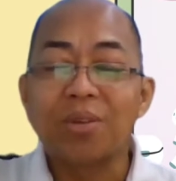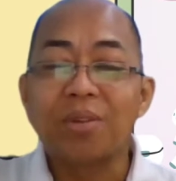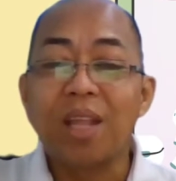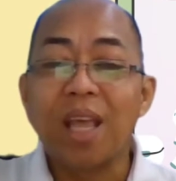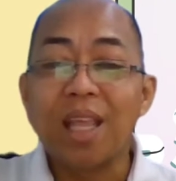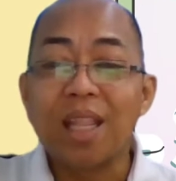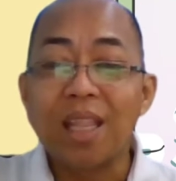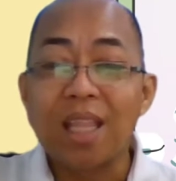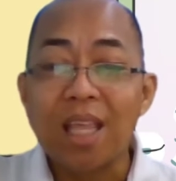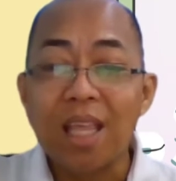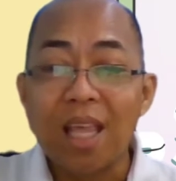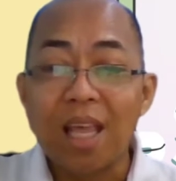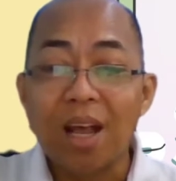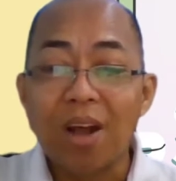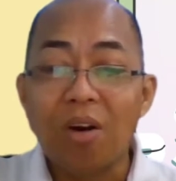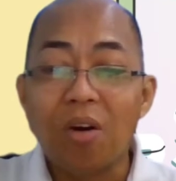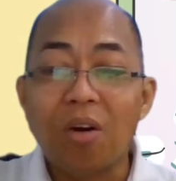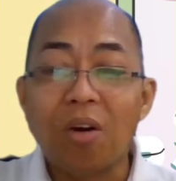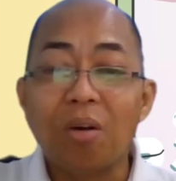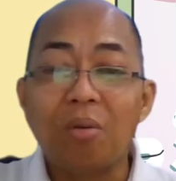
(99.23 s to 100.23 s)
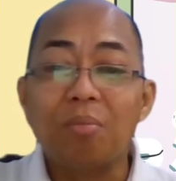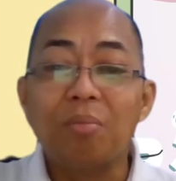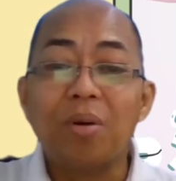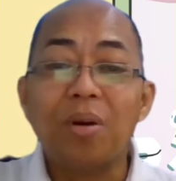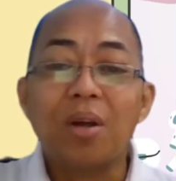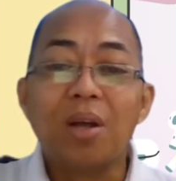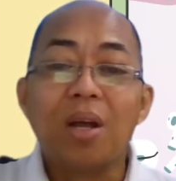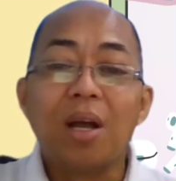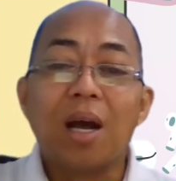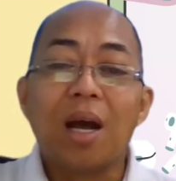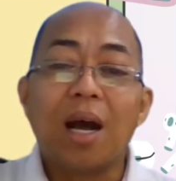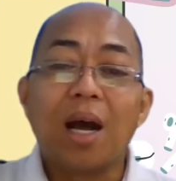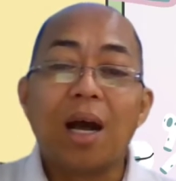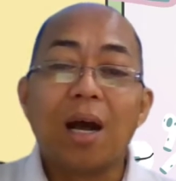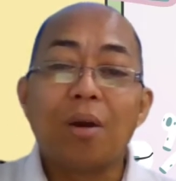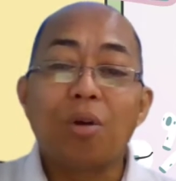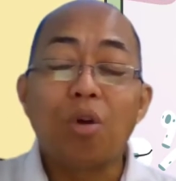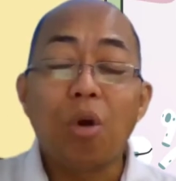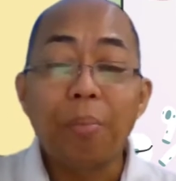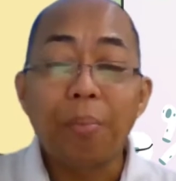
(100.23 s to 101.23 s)
So the idea of
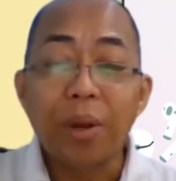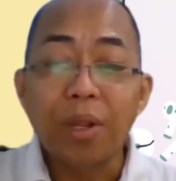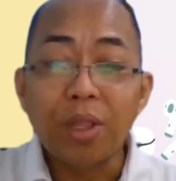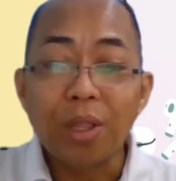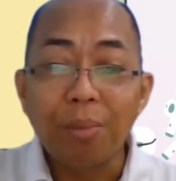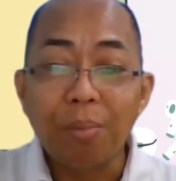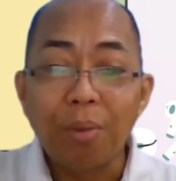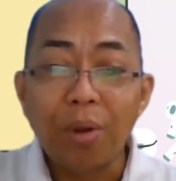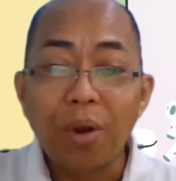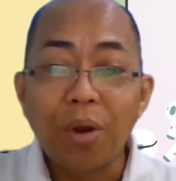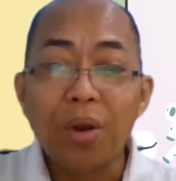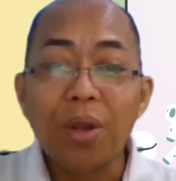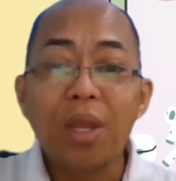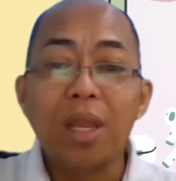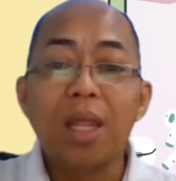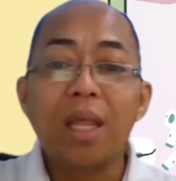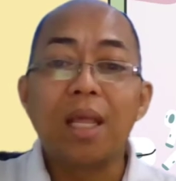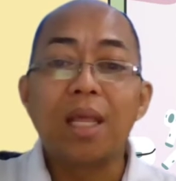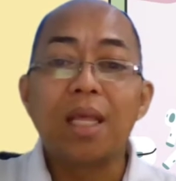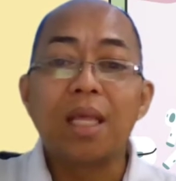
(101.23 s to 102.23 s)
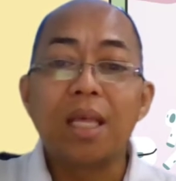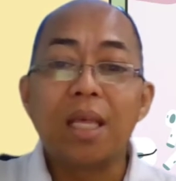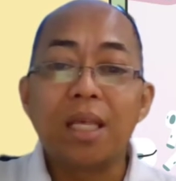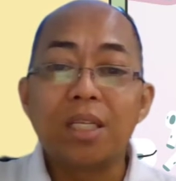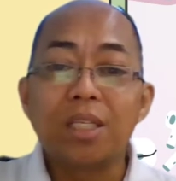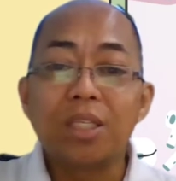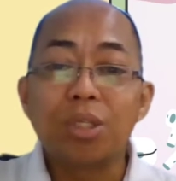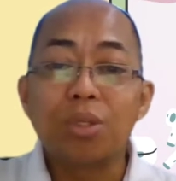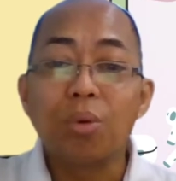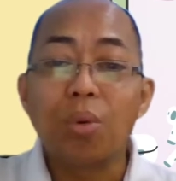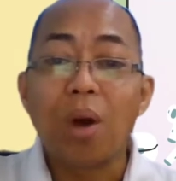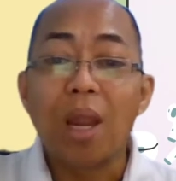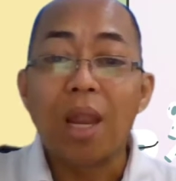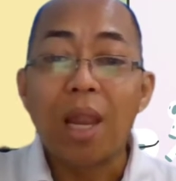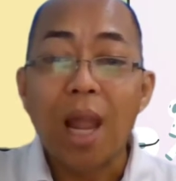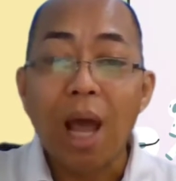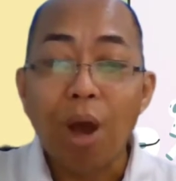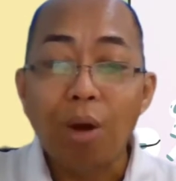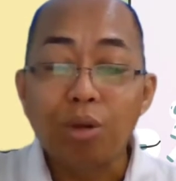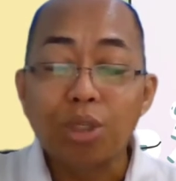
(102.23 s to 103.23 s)
cooperative learning is to
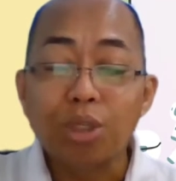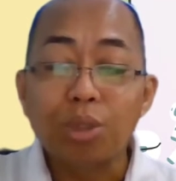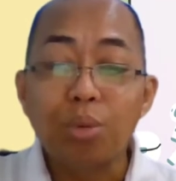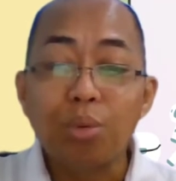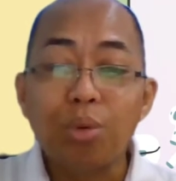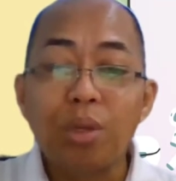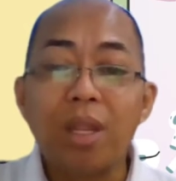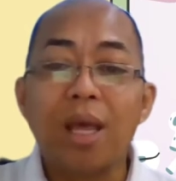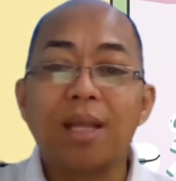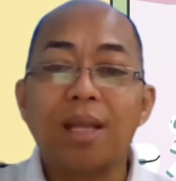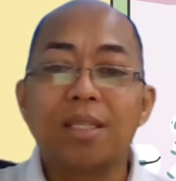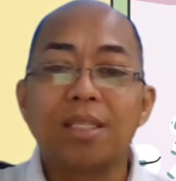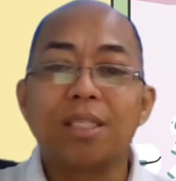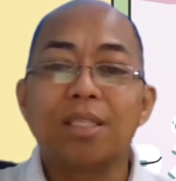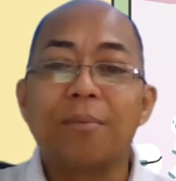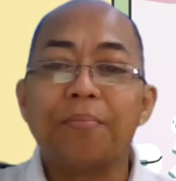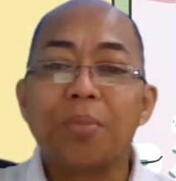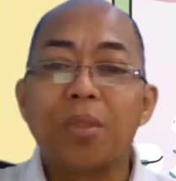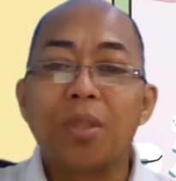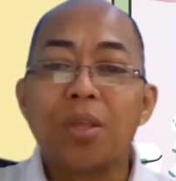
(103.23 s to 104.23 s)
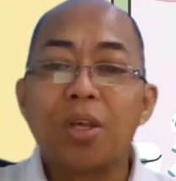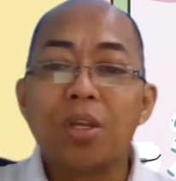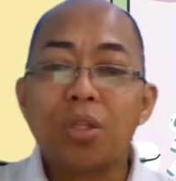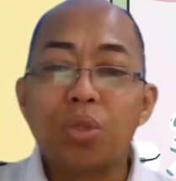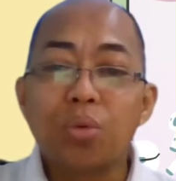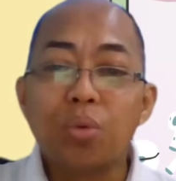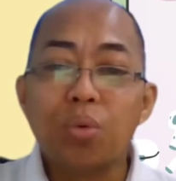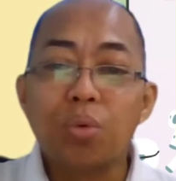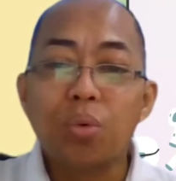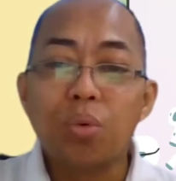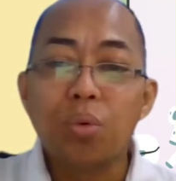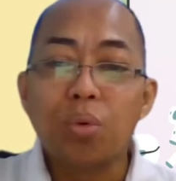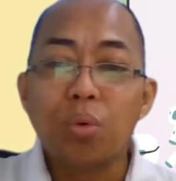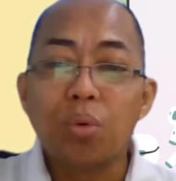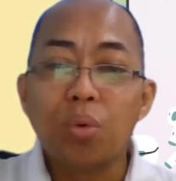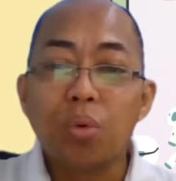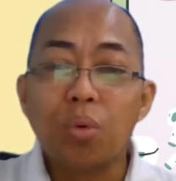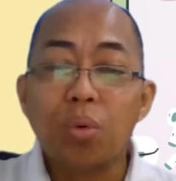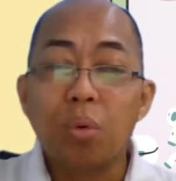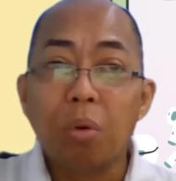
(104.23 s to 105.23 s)
allow students
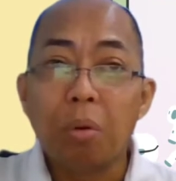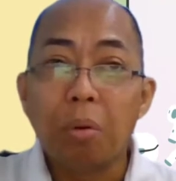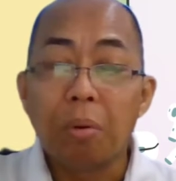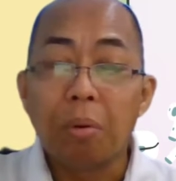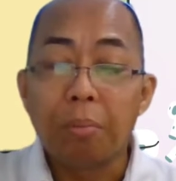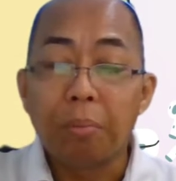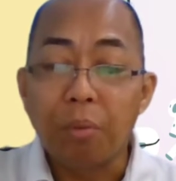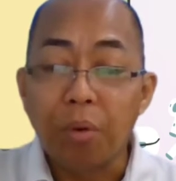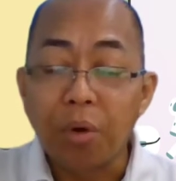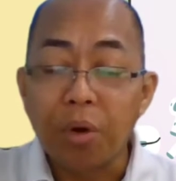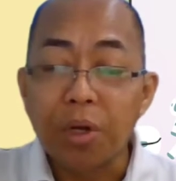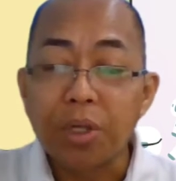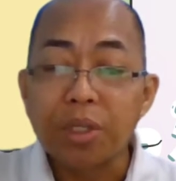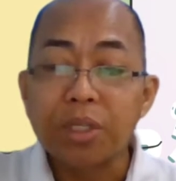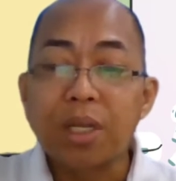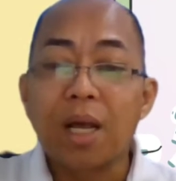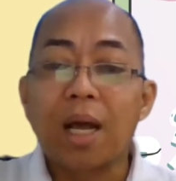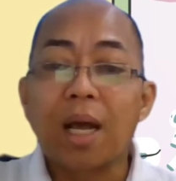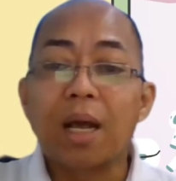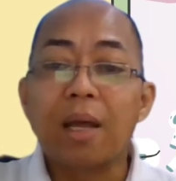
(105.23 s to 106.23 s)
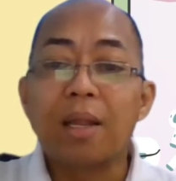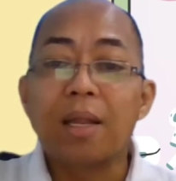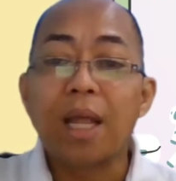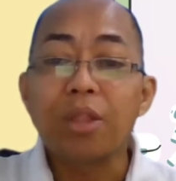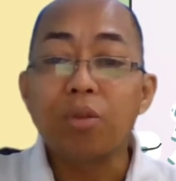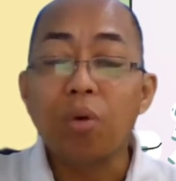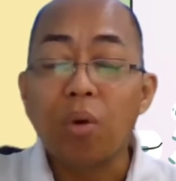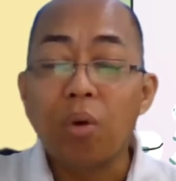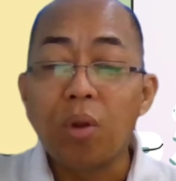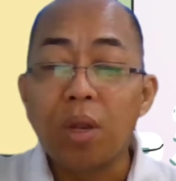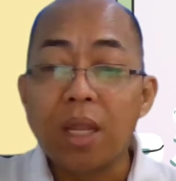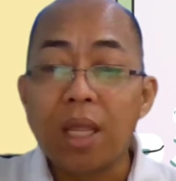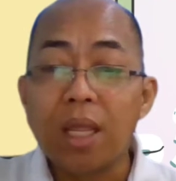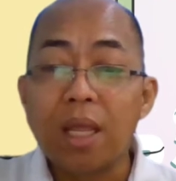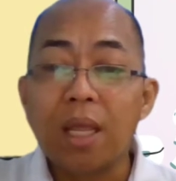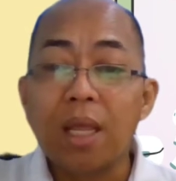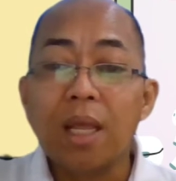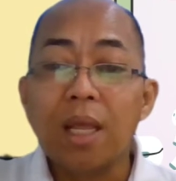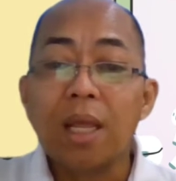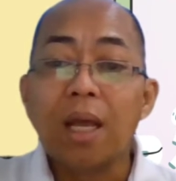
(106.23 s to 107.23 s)
to, of course, not
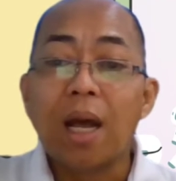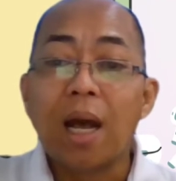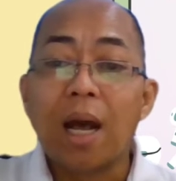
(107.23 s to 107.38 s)
only